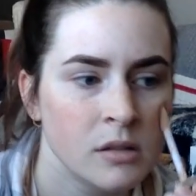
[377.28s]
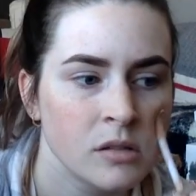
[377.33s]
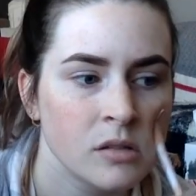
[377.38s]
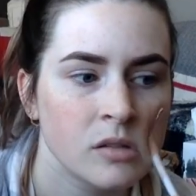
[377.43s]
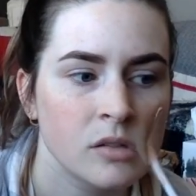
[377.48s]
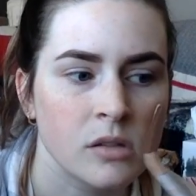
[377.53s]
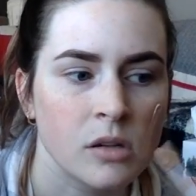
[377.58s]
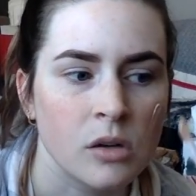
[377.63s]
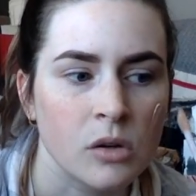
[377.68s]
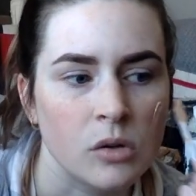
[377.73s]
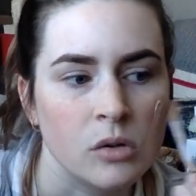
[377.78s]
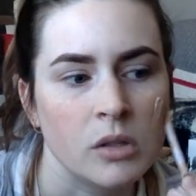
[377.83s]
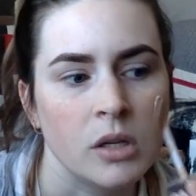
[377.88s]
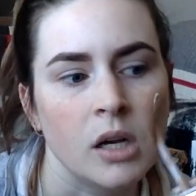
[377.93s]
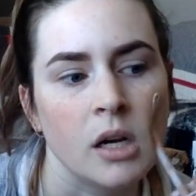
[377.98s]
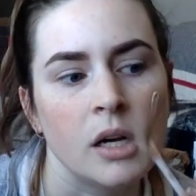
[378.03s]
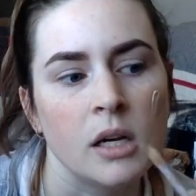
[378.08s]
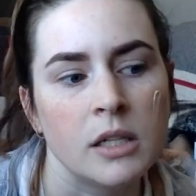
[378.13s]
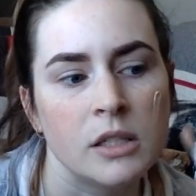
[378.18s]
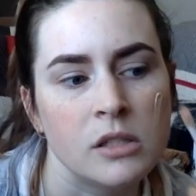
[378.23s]
So
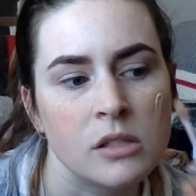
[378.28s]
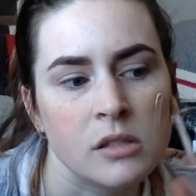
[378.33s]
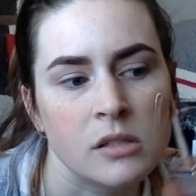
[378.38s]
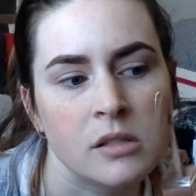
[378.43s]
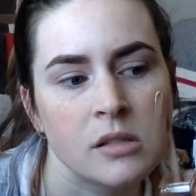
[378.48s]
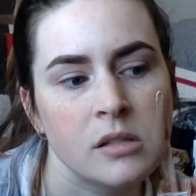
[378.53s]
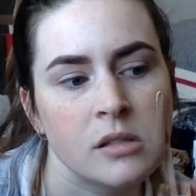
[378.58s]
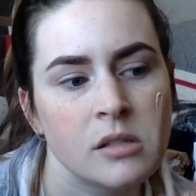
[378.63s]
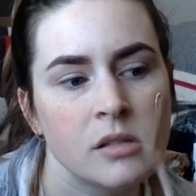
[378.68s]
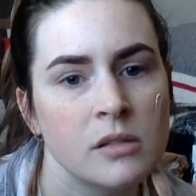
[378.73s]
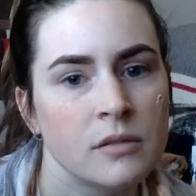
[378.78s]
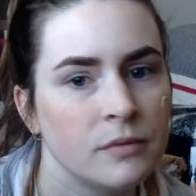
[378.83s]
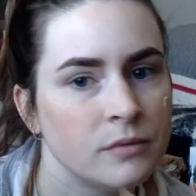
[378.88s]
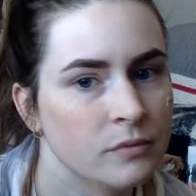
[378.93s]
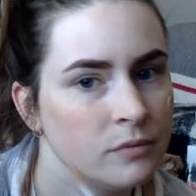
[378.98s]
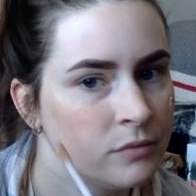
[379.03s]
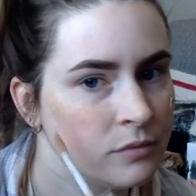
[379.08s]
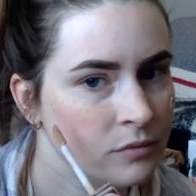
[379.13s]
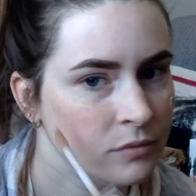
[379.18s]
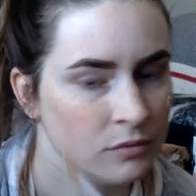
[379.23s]
yeah, I just
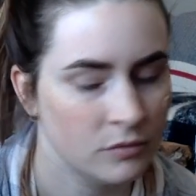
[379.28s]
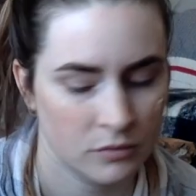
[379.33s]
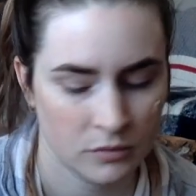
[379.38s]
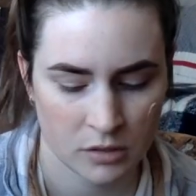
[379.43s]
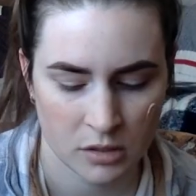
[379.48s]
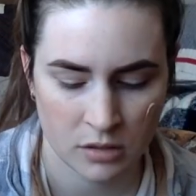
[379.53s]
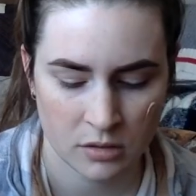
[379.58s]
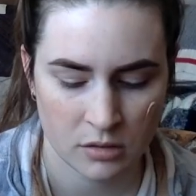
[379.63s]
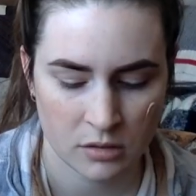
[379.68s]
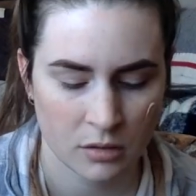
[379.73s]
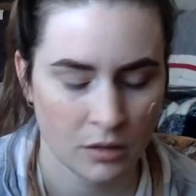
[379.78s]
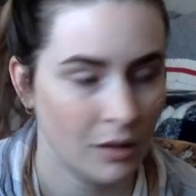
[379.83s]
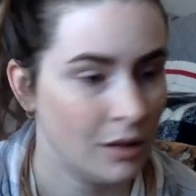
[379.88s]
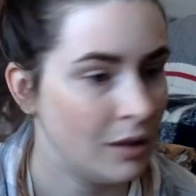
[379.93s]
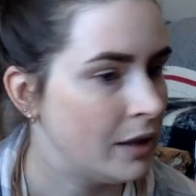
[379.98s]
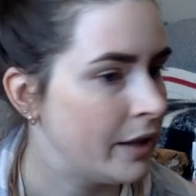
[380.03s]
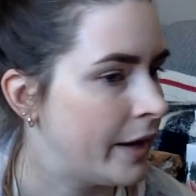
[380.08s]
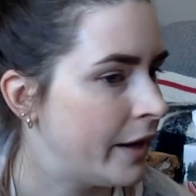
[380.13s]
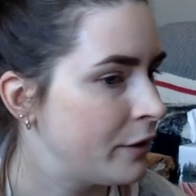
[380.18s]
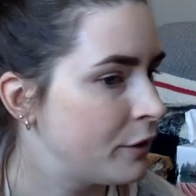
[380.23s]

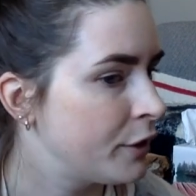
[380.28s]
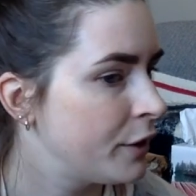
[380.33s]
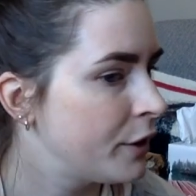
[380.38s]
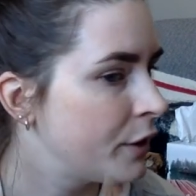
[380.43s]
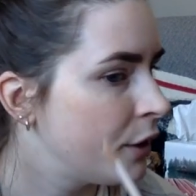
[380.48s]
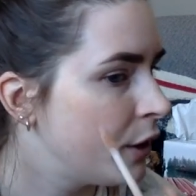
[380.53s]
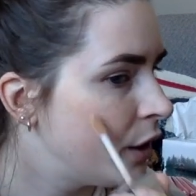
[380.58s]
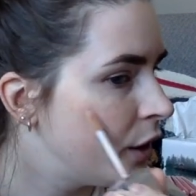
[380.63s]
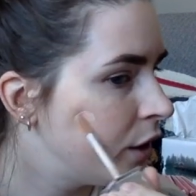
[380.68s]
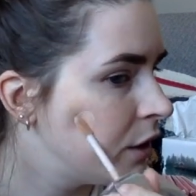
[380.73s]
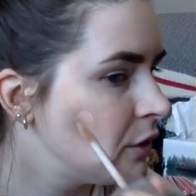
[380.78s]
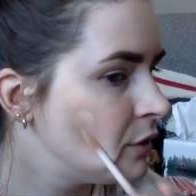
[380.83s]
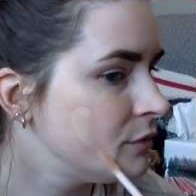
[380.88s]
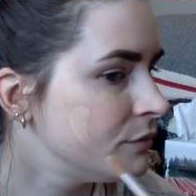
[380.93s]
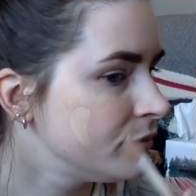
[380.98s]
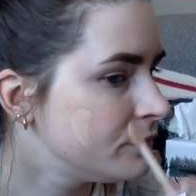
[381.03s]
slather it on.